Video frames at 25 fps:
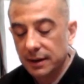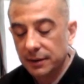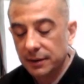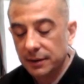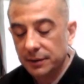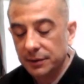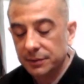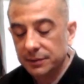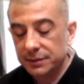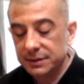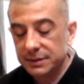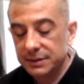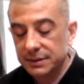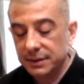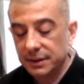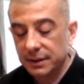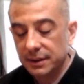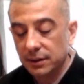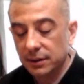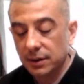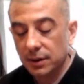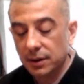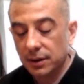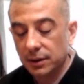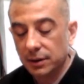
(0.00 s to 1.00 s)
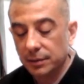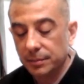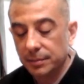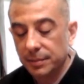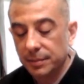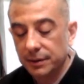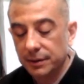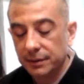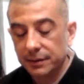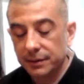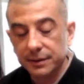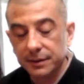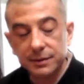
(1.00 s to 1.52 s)
you to sit longer
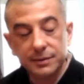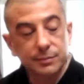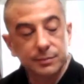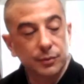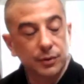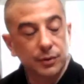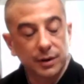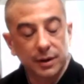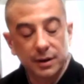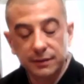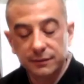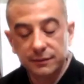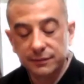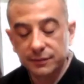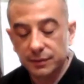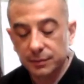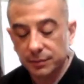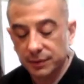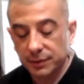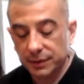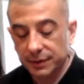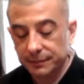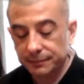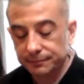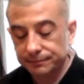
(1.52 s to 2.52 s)
periods more comfortably.